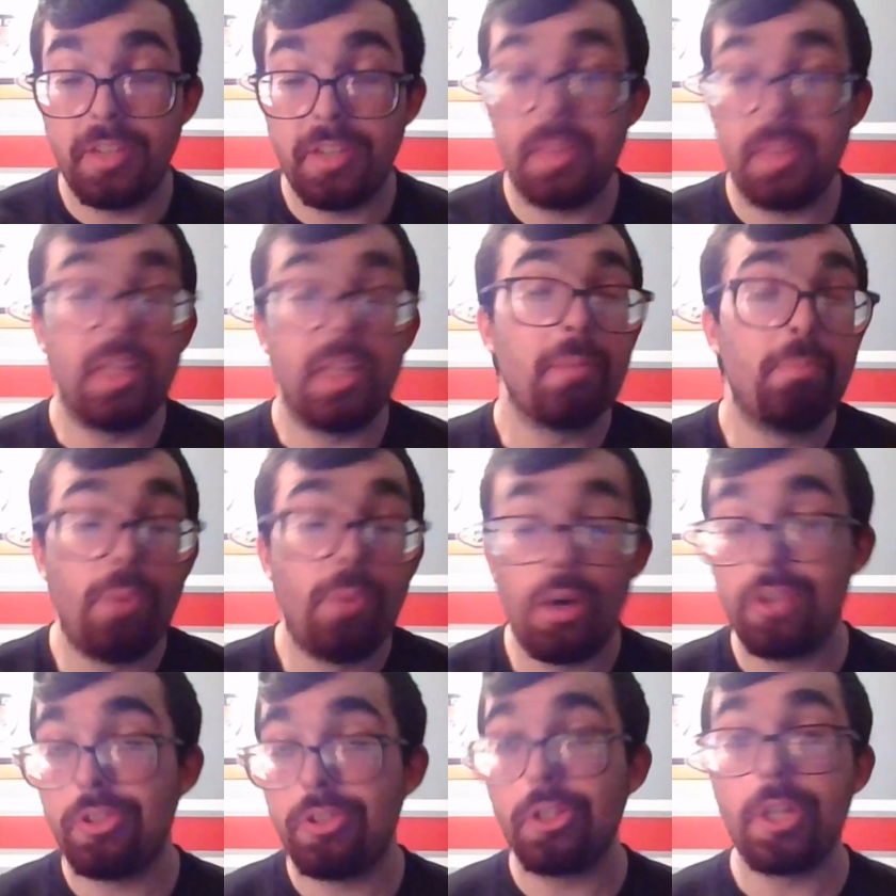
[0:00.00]
I think
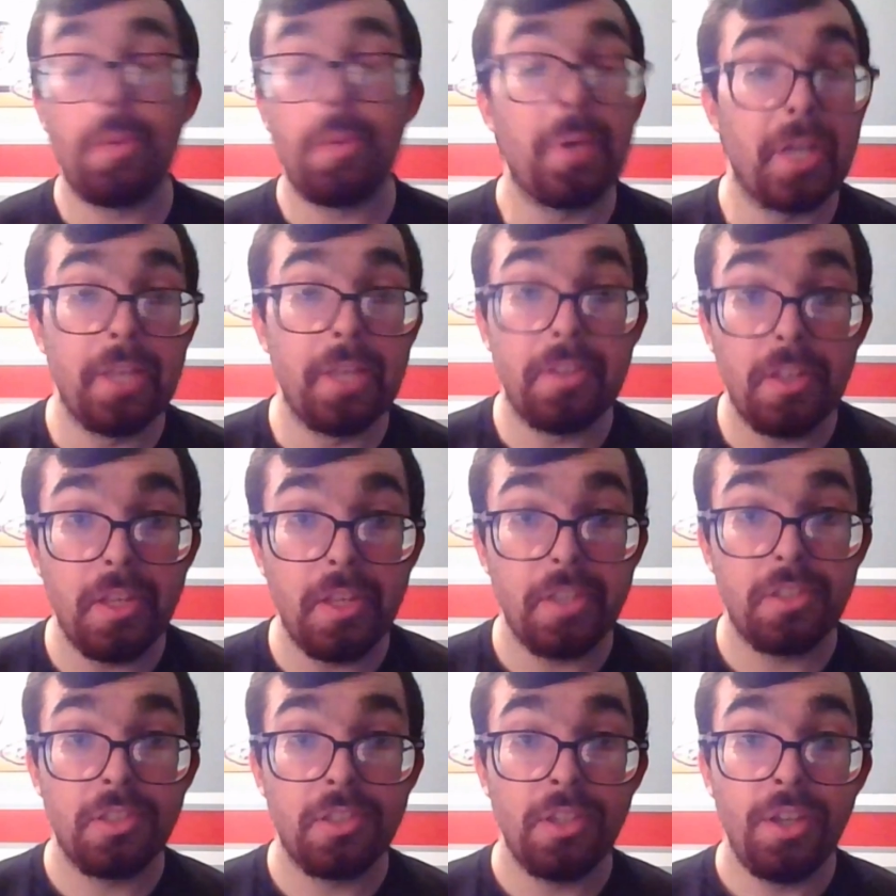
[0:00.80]
Boston going into
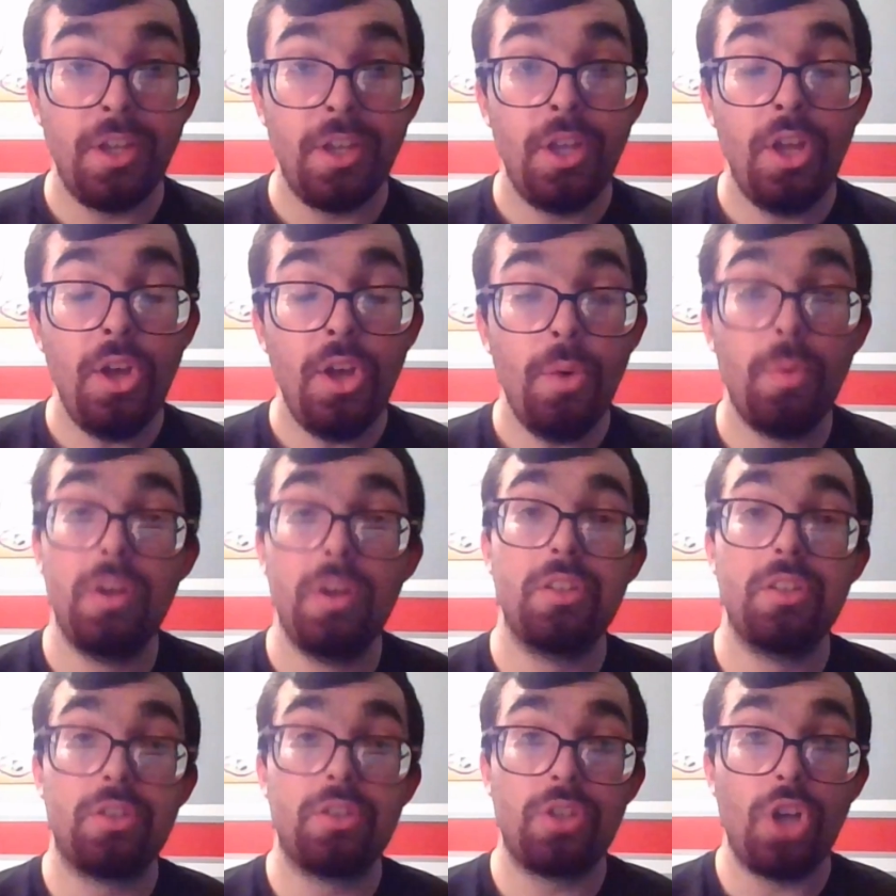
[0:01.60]
this
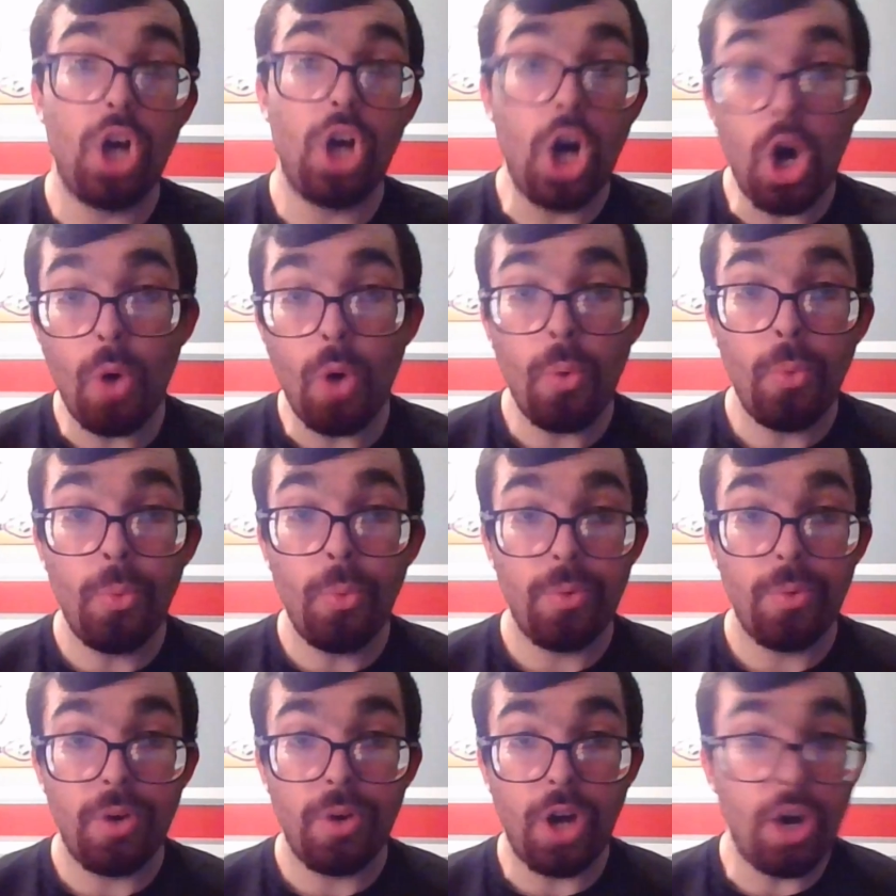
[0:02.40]
was 0,
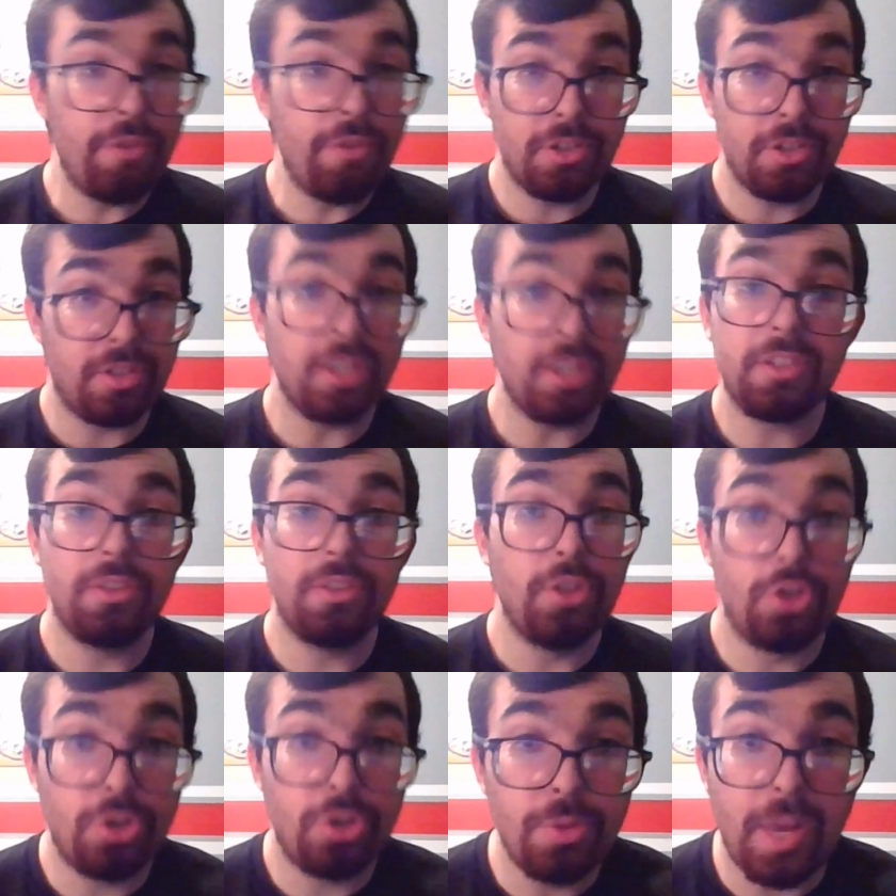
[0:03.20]
0 for 6 in the
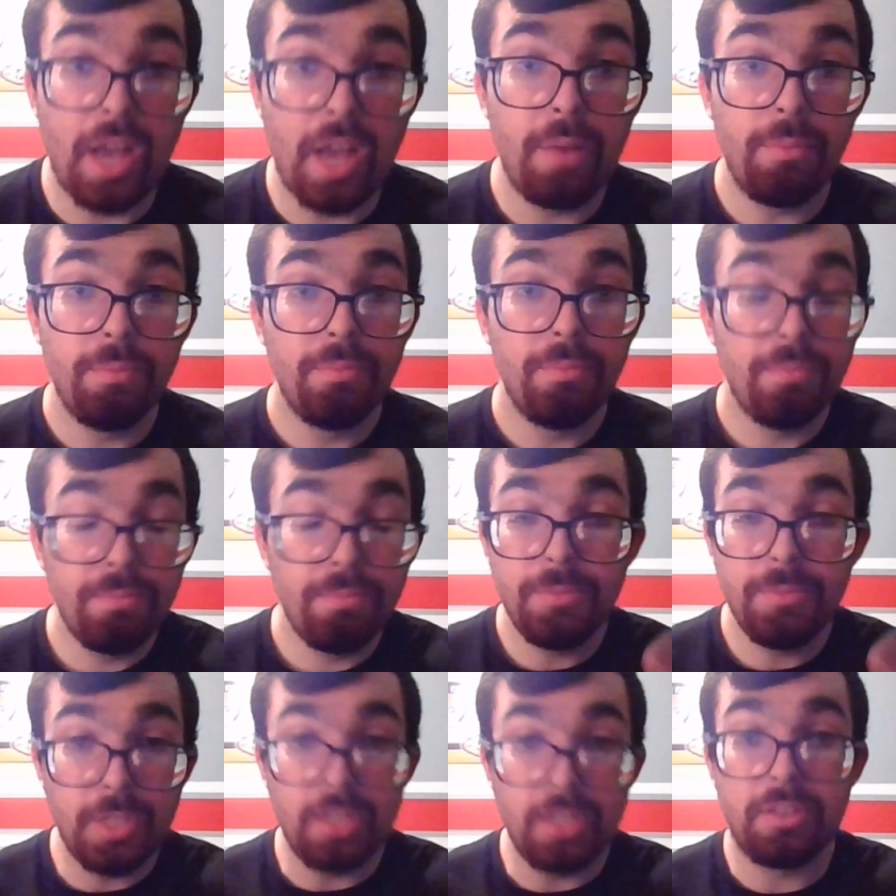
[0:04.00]
shootout
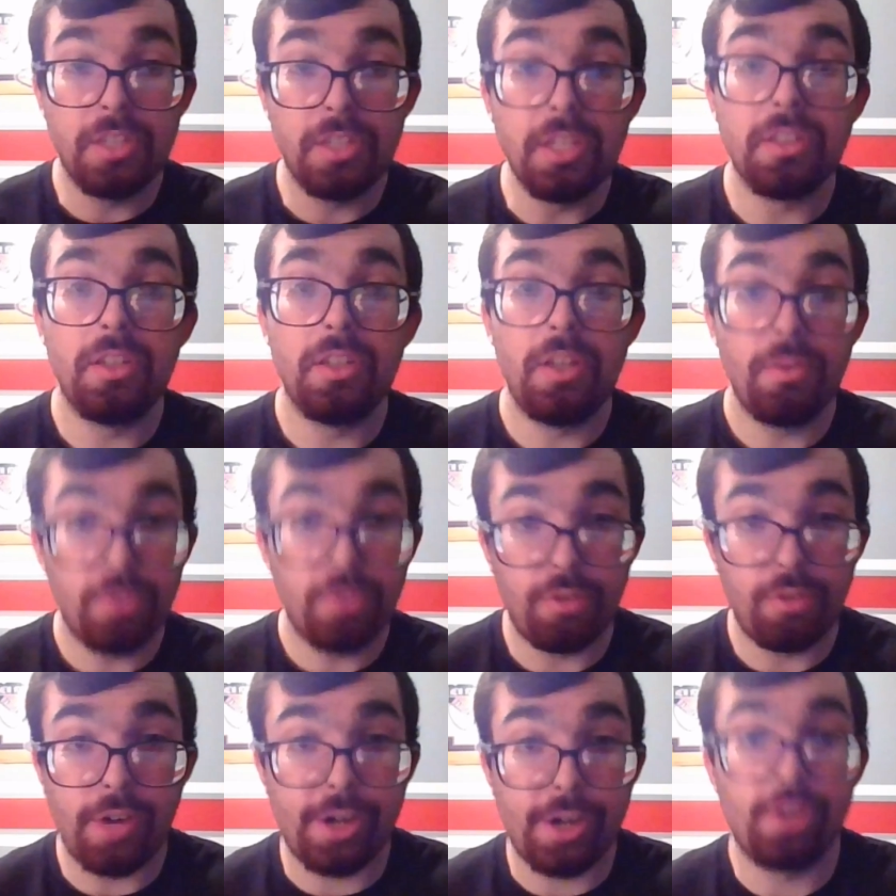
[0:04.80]
this season, the
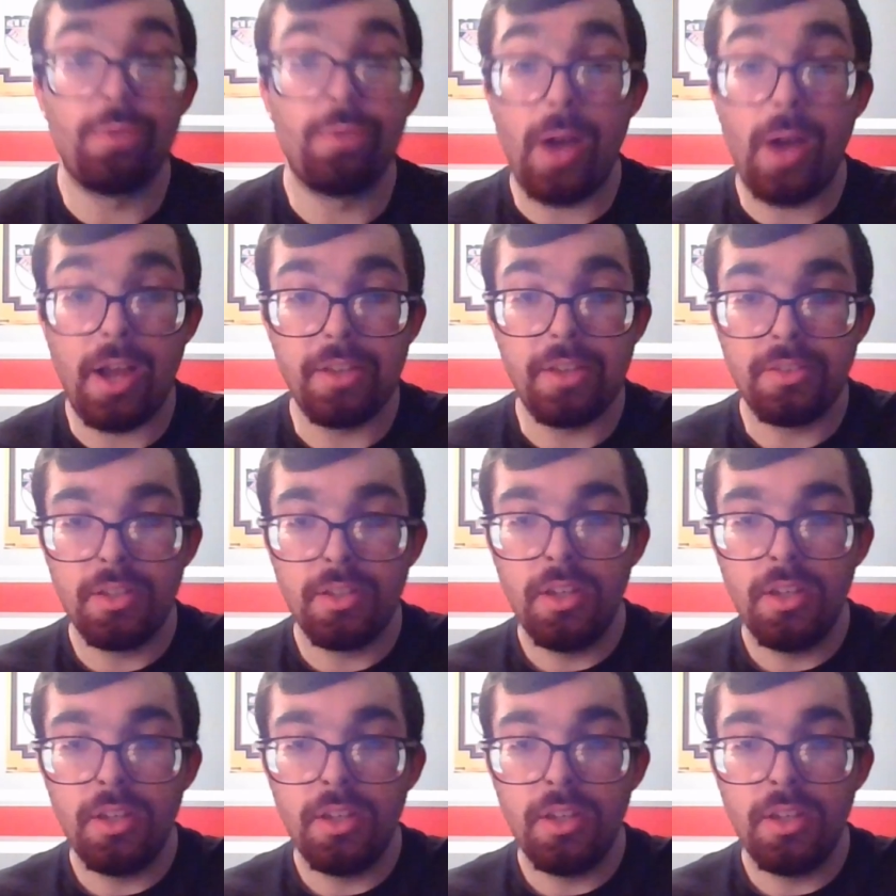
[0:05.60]
record wise.